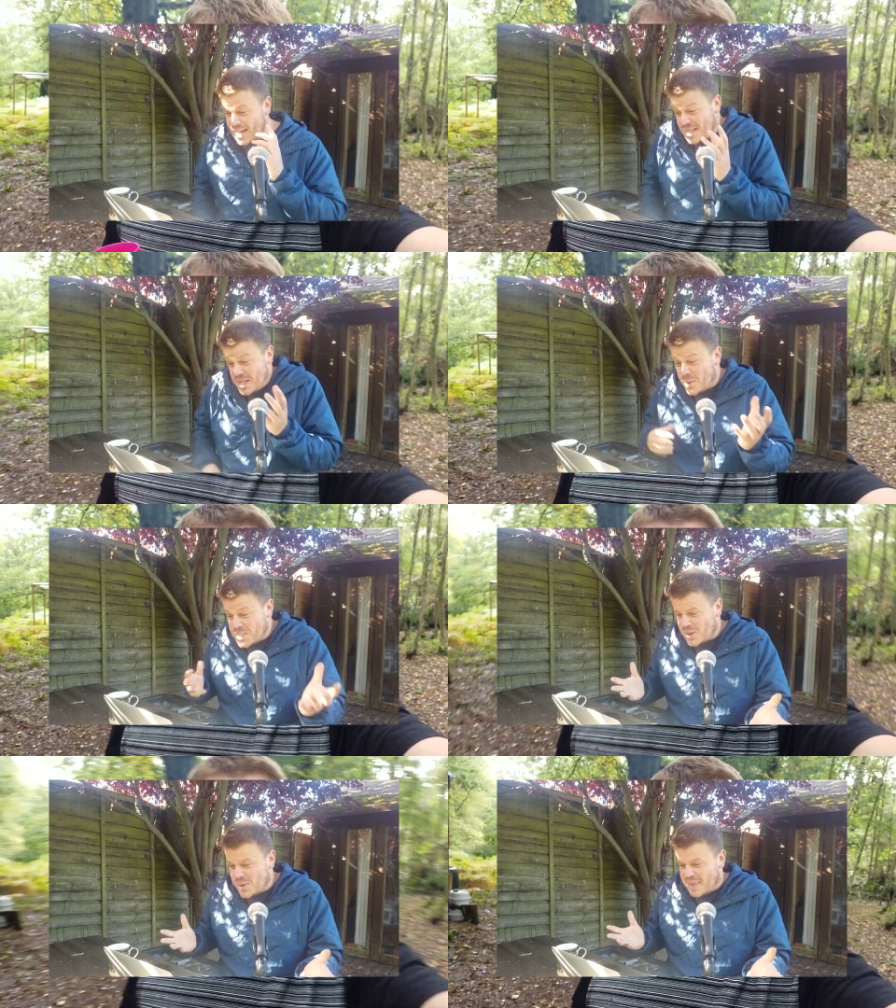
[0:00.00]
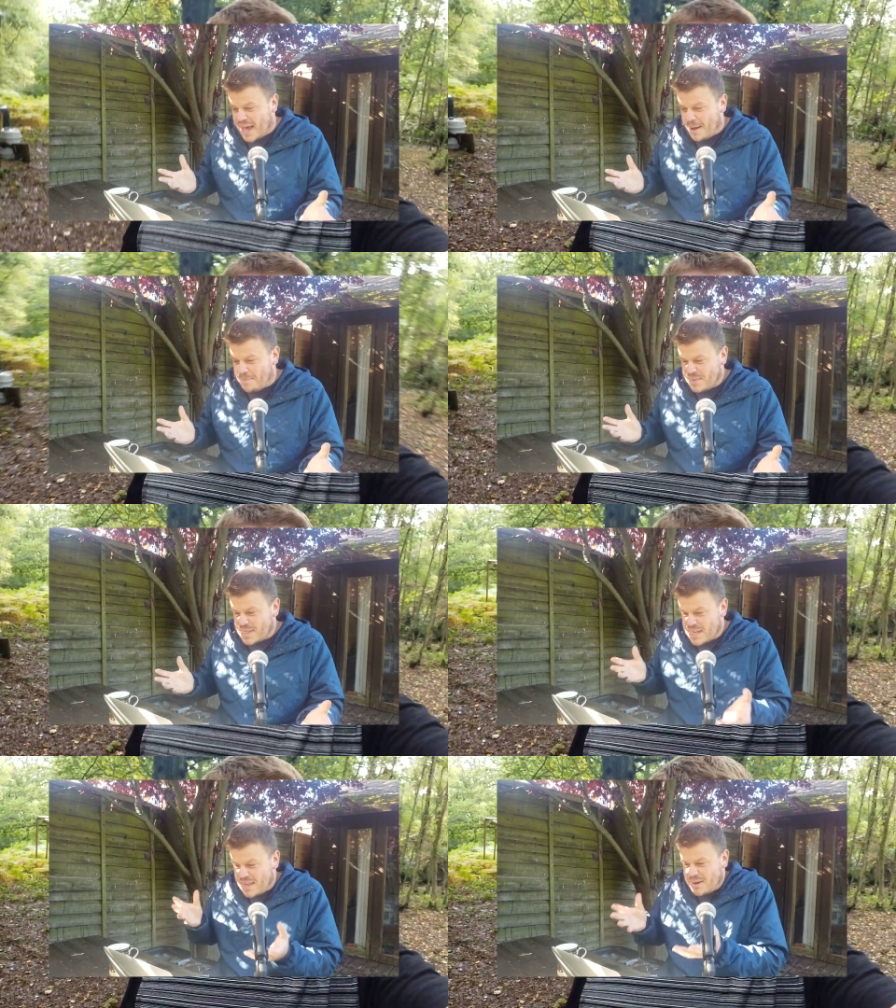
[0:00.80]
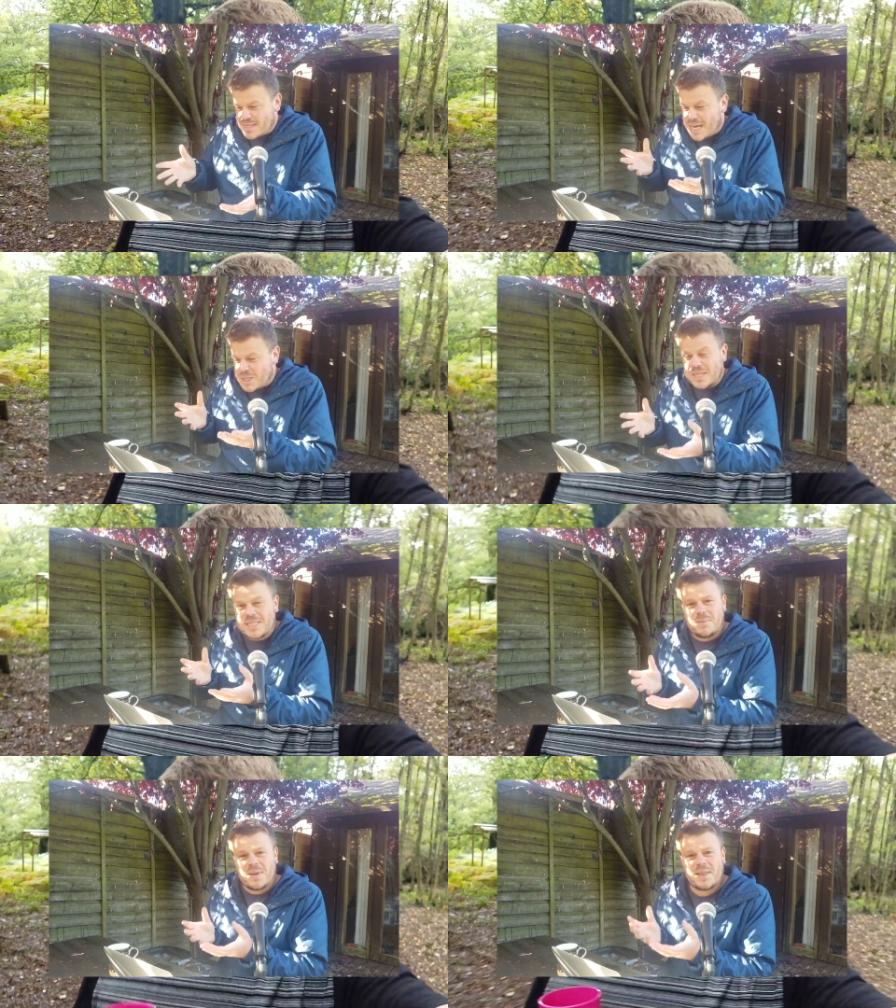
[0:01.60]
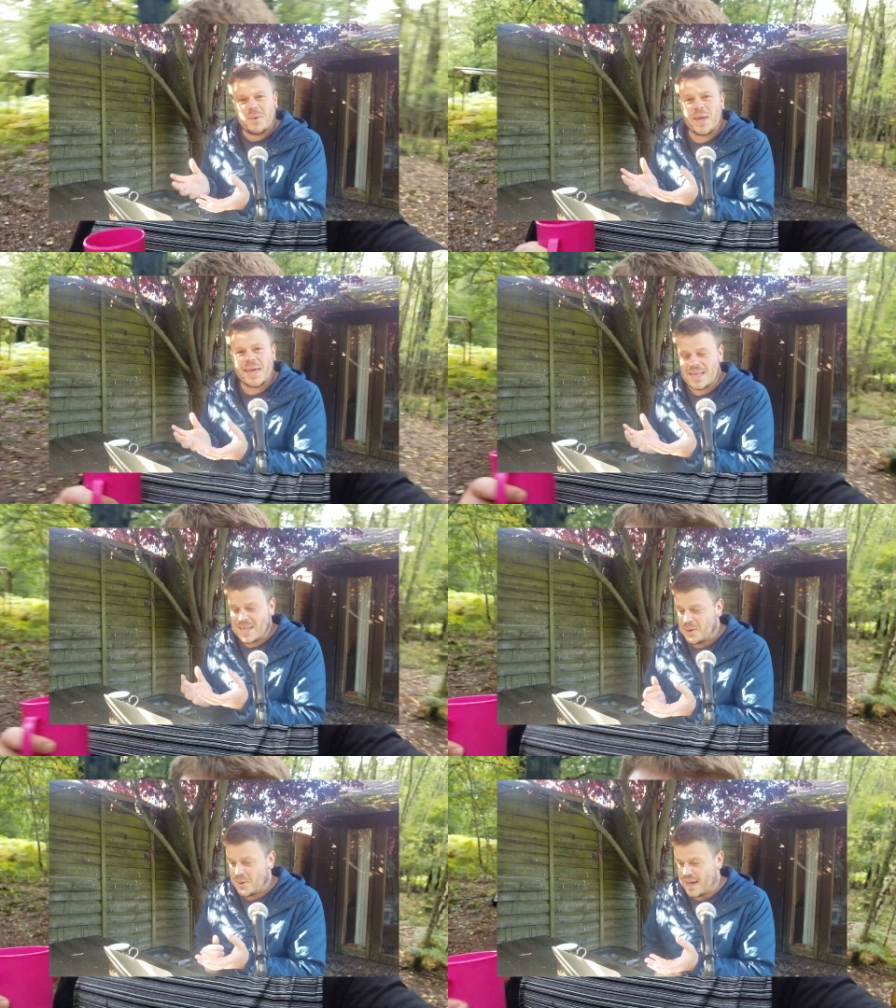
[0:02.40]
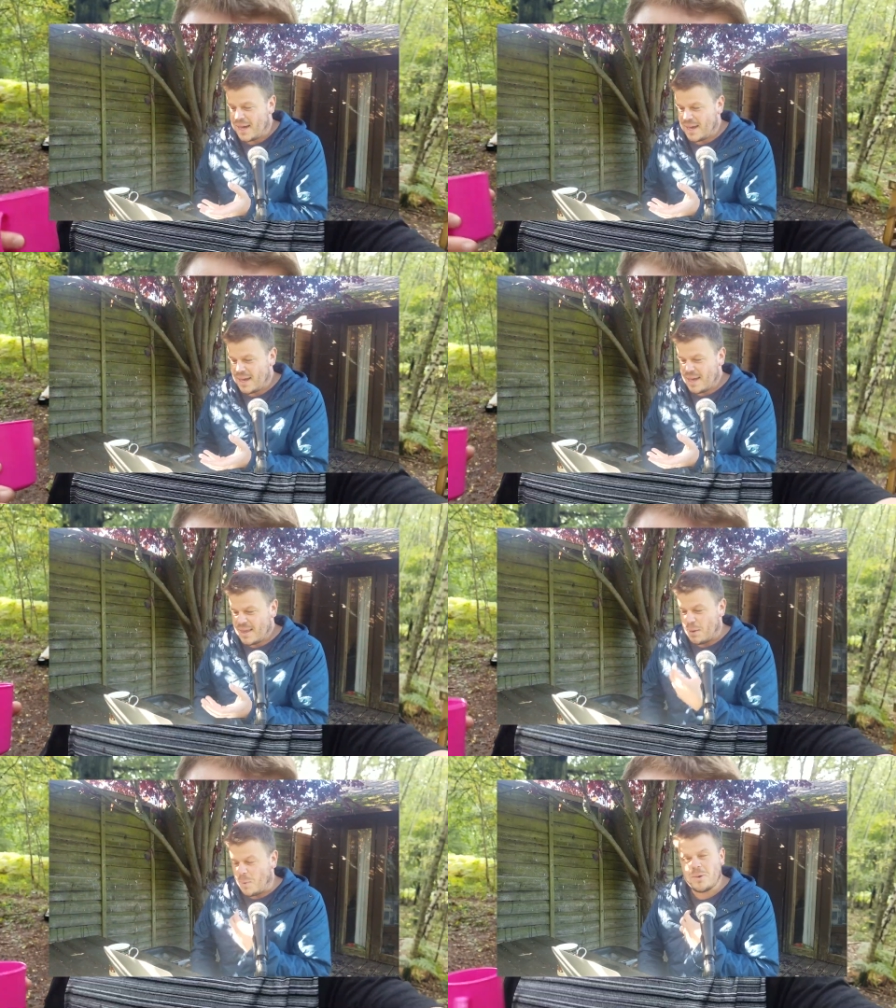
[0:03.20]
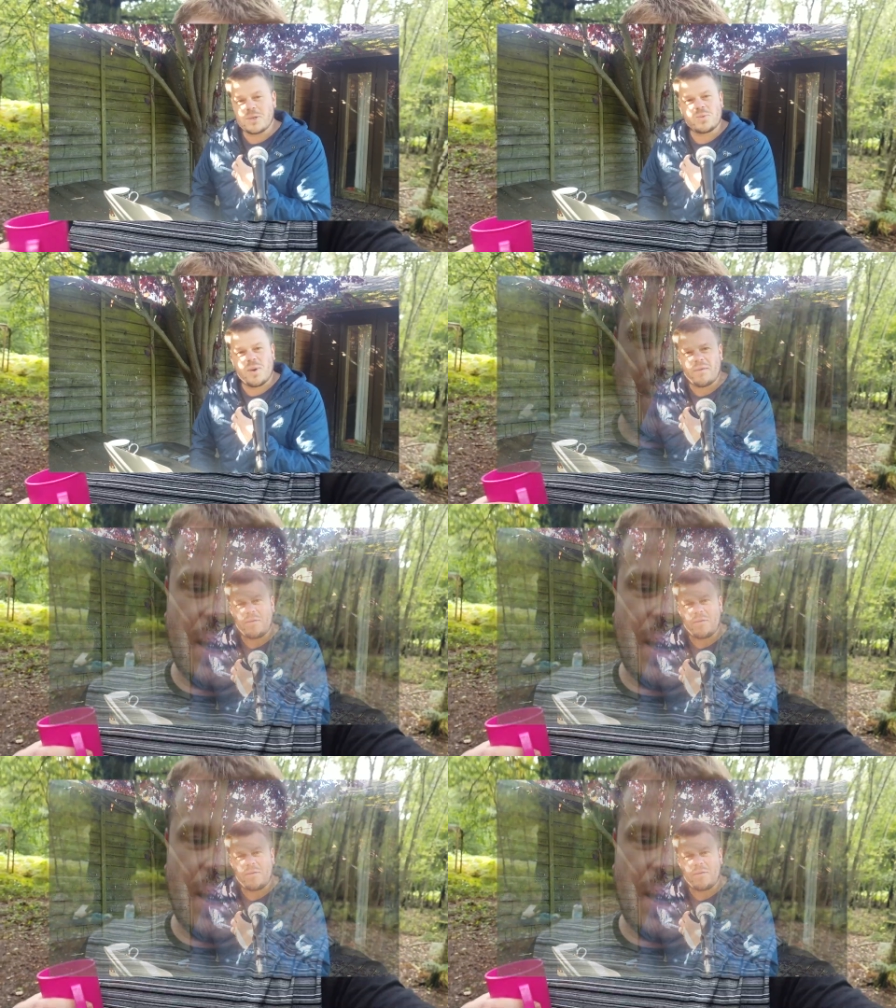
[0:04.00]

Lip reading: about an hour's worth of content, exploring, researching.